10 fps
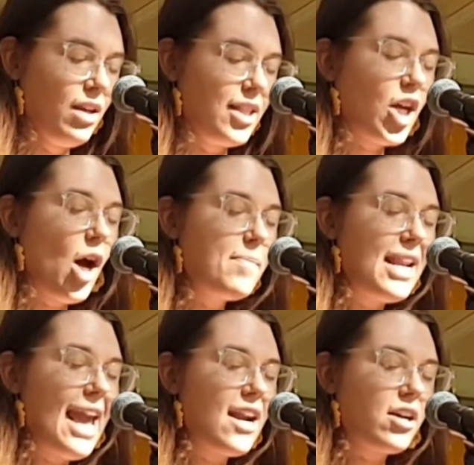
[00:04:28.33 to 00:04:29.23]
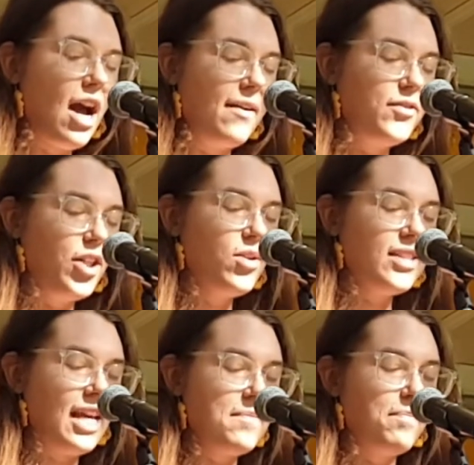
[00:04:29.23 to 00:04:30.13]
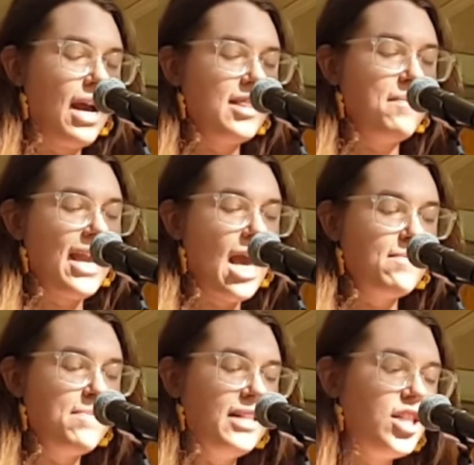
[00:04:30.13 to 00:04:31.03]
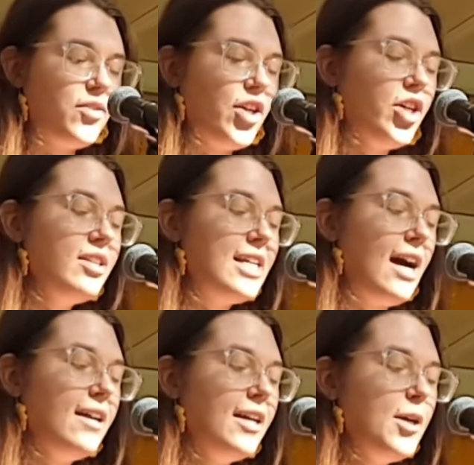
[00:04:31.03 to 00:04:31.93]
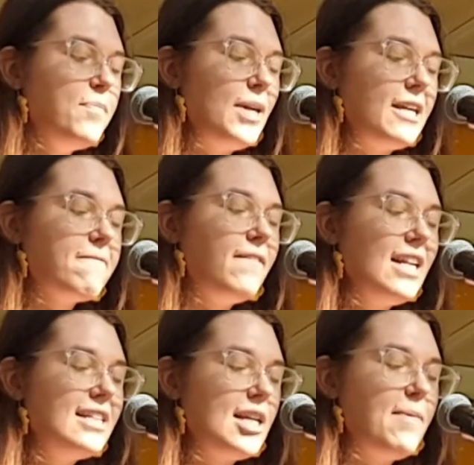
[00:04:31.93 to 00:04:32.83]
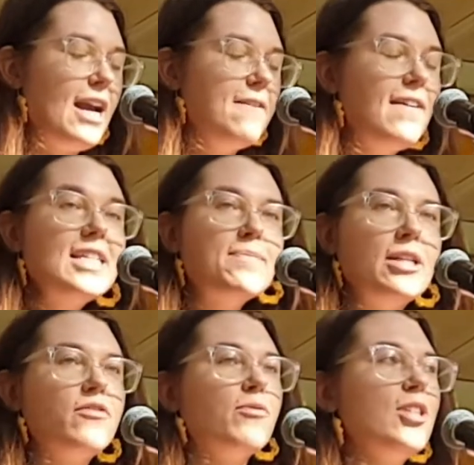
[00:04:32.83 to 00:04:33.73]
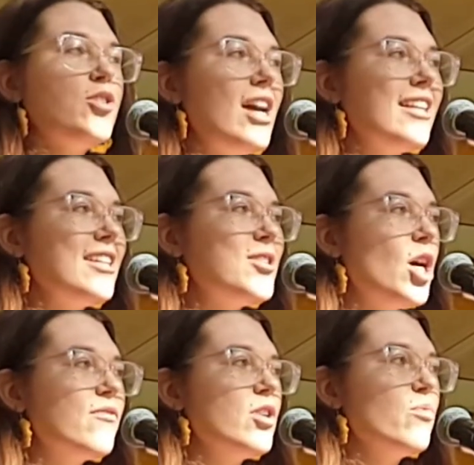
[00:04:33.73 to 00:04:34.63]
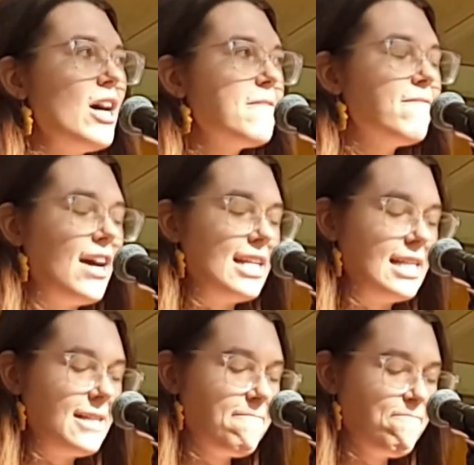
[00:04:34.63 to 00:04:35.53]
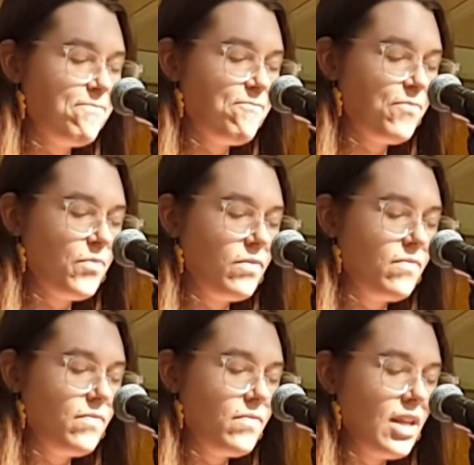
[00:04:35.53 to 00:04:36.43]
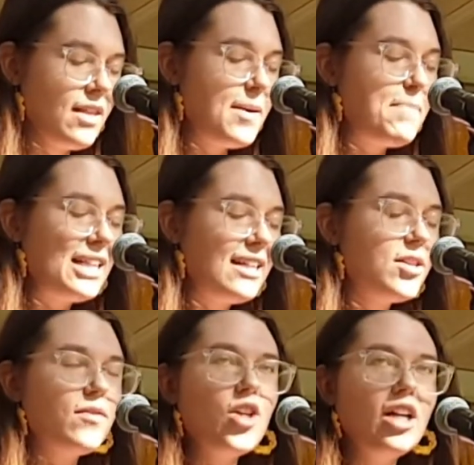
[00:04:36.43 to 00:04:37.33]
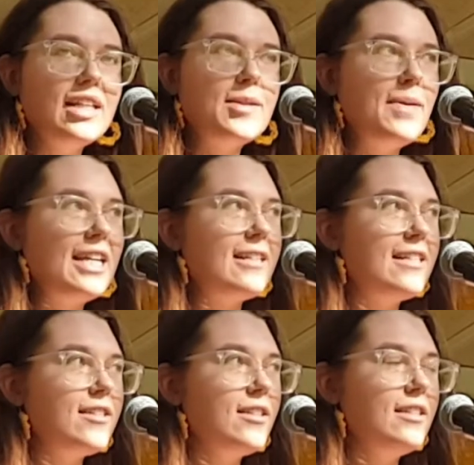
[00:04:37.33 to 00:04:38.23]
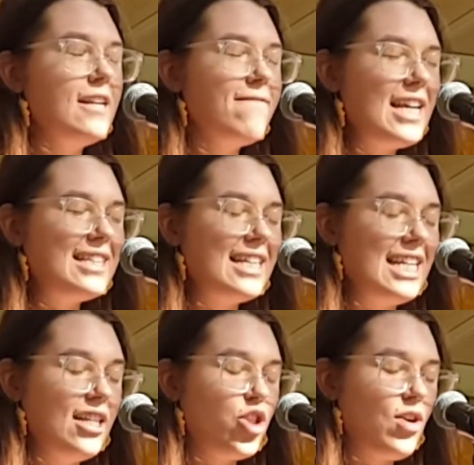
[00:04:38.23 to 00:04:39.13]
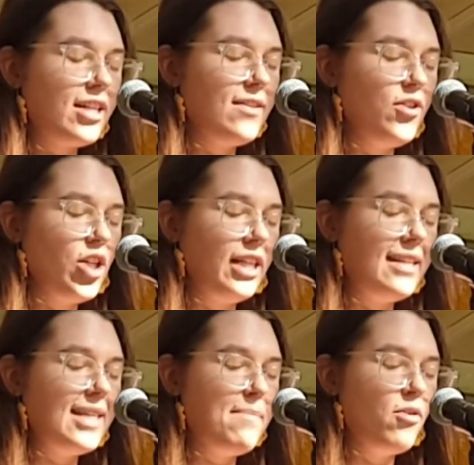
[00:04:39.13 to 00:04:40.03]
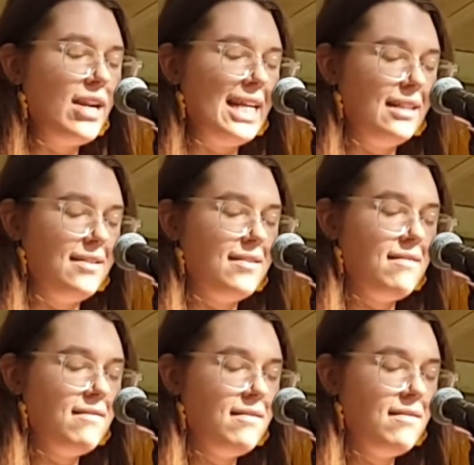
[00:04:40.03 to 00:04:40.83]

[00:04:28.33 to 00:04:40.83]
The combat aircraft used by the Myanmar military junta being funded by investment from Australia's sovereign wealth fund. The billions of dollars being invested in destructive nuclear submarines.